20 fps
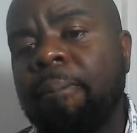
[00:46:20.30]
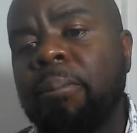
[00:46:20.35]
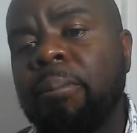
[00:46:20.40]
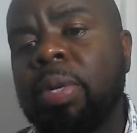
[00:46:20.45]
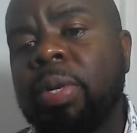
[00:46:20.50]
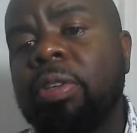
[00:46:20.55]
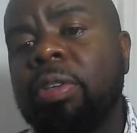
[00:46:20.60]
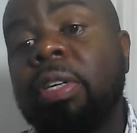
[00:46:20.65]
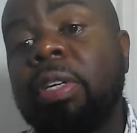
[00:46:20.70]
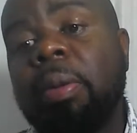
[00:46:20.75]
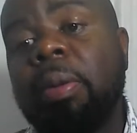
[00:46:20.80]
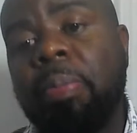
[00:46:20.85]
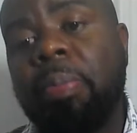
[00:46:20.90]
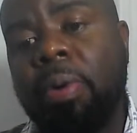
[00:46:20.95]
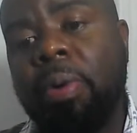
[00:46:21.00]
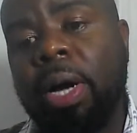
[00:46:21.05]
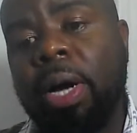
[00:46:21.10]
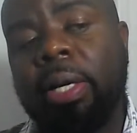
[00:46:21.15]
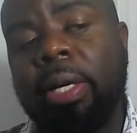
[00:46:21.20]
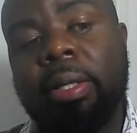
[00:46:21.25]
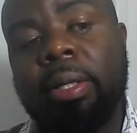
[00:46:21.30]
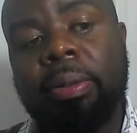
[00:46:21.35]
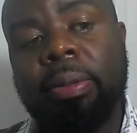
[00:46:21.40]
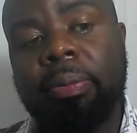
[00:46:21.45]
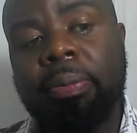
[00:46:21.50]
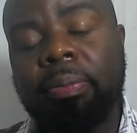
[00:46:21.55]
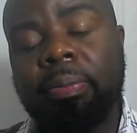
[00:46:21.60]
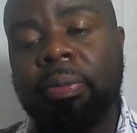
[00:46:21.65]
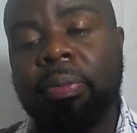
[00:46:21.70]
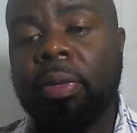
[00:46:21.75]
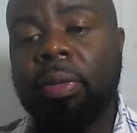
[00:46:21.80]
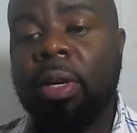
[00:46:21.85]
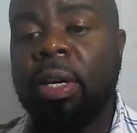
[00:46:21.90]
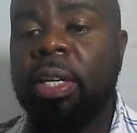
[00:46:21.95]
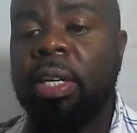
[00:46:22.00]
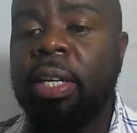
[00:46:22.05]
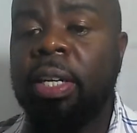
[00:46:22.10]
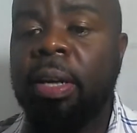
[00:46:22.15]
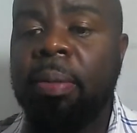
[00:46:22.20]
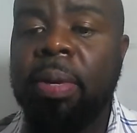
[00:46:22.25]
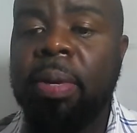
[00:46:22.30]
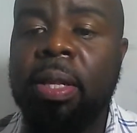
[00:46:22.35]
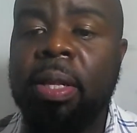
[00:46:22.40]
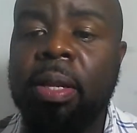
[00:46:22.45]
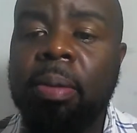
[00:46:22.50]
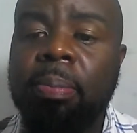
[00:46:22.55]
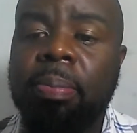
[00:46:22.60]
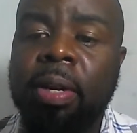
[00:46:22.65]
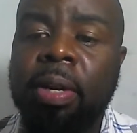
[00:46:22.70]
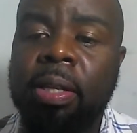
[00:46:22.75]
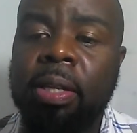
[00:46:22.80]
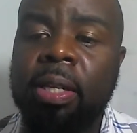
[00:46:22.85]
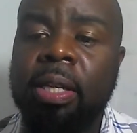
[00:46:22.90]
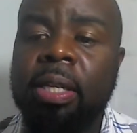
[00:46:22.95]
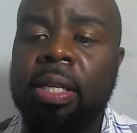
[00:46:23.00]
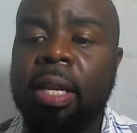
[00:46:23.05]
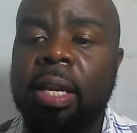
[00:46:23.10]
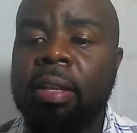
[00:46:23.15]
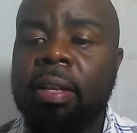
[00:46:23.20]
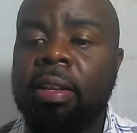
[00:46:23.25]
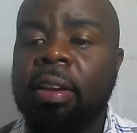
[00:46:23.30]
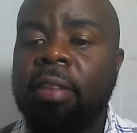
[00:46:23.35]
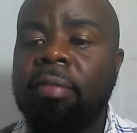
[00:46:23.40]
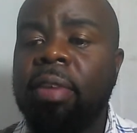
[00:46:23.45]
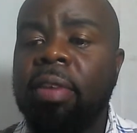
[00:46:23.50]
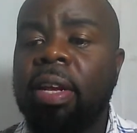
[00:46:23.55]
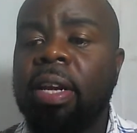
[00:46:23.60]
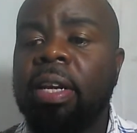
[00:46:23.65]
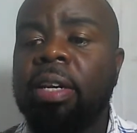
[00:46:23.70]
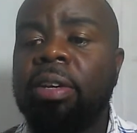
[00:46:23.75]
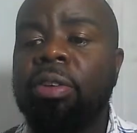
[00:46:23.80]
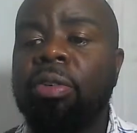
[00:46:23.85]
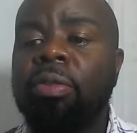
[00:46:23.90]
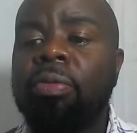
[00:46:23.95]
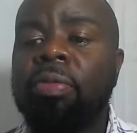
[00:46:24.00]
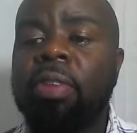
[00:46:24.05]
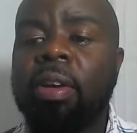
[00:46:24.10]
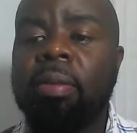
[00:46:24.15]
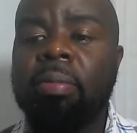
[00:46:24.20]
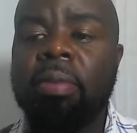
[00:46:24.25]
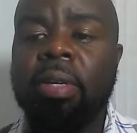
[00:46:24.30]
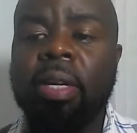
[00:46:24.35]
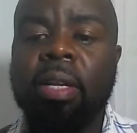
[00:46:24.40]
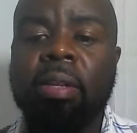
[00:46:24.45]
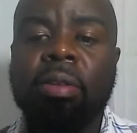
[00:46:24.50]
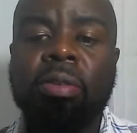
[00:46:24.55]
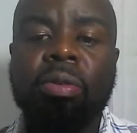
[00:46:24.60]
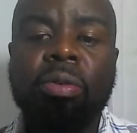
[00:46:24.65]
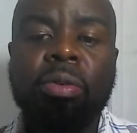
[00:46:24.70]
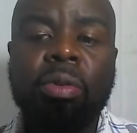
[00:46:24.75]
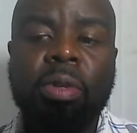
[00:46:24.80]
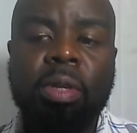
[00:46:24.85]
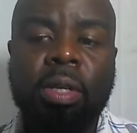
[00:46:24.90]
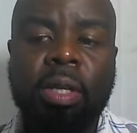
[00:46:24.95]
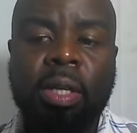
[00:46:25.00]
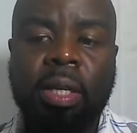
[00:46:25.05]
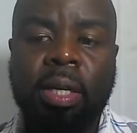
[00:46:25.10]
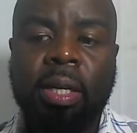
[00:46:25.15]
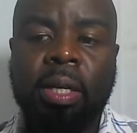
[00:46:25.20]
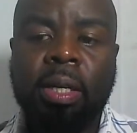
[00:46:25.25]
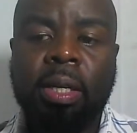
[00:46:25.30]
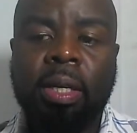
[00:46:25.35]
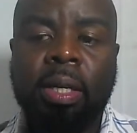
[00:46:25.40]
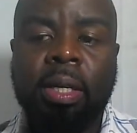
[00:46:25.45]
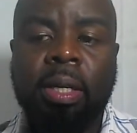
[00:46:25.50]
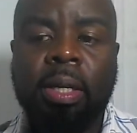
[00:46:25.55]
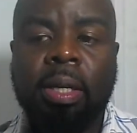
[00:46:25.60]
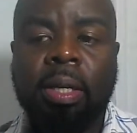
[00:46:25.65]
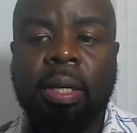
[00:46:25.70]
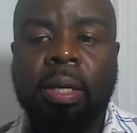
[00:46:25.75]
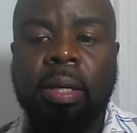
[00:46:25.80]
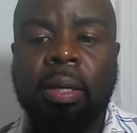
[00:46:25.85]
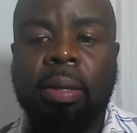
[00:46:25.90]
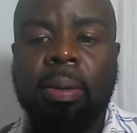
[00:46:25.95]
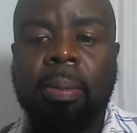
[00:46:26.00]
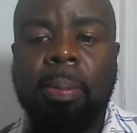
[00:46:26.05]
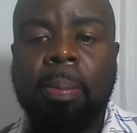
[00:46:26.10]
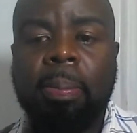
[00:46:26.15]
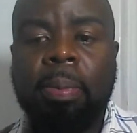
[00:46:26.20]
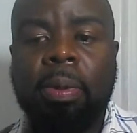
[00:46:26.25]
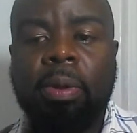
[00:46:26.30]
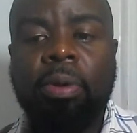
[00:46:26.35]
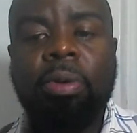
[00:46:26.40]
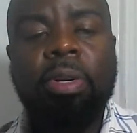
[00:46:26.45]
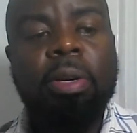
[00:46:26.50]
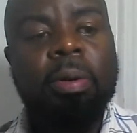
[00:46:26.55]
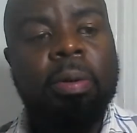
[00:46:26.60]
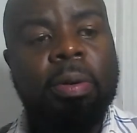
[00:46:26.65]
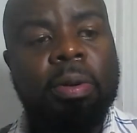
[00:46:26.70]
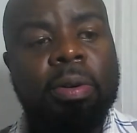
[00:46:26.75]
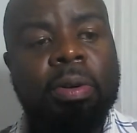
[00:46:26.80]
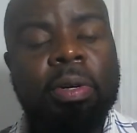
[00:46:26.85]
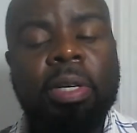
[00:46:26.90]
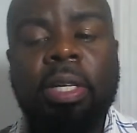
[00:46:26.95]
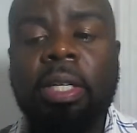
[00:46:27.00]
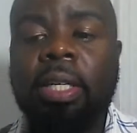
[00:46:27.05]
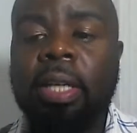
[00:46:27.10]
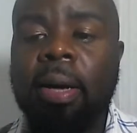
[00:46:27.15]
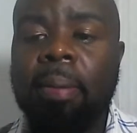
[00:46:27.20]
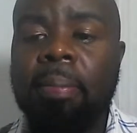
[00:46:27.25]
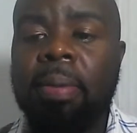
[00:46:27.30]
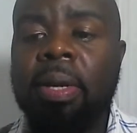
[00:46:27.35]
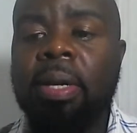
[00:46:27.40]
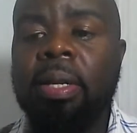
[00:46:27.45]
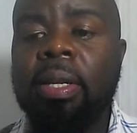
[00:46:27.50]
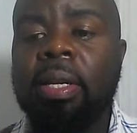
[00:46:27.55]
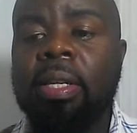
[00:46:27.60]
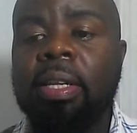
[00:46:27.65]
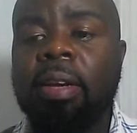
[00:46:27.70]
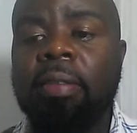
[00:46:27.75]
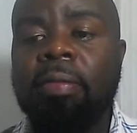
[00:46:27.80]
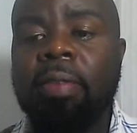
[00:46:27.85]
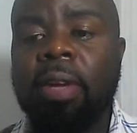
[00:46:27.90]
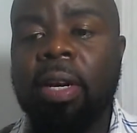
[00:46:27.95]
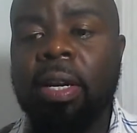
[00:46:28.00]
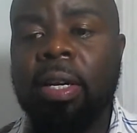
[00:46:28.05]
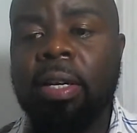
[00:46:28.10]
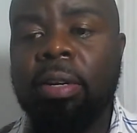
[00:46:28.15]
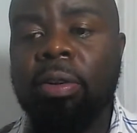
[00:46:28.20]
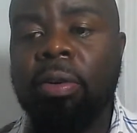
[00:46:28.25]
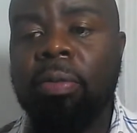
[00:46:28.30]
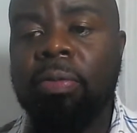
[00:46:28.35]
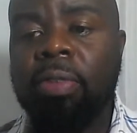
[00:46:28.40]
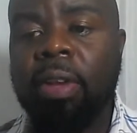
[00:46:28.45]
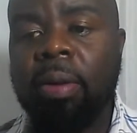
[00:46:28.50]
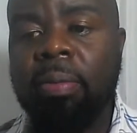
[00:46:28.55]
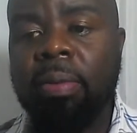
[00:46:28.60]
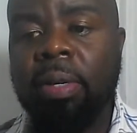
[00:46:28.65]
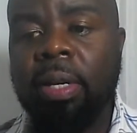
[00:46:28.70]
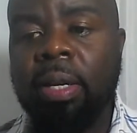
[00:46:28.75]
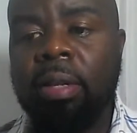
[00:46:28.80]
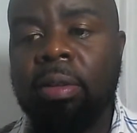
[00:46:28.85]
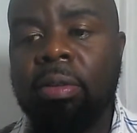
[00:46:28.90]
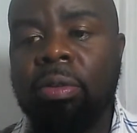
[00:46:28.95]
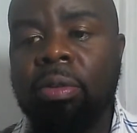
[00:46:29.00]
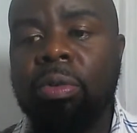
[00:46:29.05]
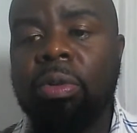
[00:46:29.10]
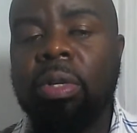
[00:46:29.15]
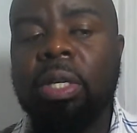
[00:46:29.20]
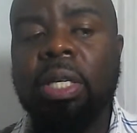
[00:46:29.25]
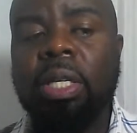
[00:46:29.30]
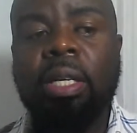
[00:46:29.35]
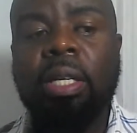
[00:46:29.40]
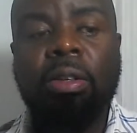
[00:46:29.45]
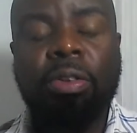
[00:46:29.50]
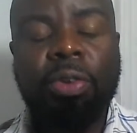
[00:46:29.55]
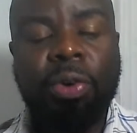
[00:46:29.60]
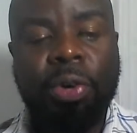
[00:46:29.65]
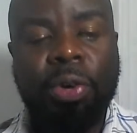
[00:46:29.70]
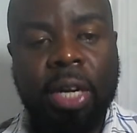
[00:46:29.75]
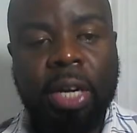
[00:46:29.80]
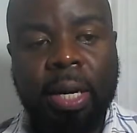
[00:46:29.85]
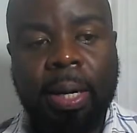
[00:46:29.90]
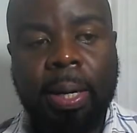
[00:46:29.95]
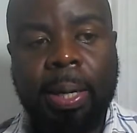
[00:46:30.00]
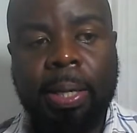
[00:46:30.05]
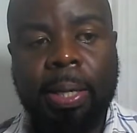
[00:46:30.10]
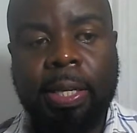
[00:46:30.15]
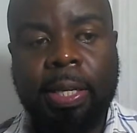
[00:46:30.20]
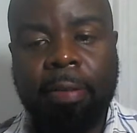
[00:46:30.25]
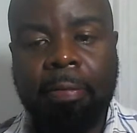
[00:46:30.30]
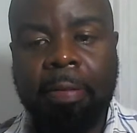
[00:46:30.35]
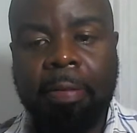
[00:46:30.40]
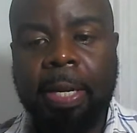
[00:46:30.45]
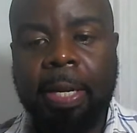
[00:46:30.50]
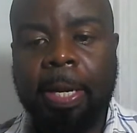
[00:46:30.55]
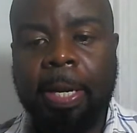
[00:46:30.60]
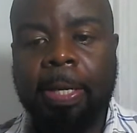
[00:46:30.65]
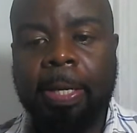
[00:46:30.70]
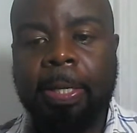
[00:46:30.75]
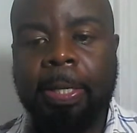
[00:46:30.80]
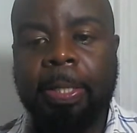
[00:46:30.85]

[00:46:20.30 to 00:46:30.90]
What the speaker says: step one, determine the presence and severity of substance use. You determine the severity of substance use disorder. Severity.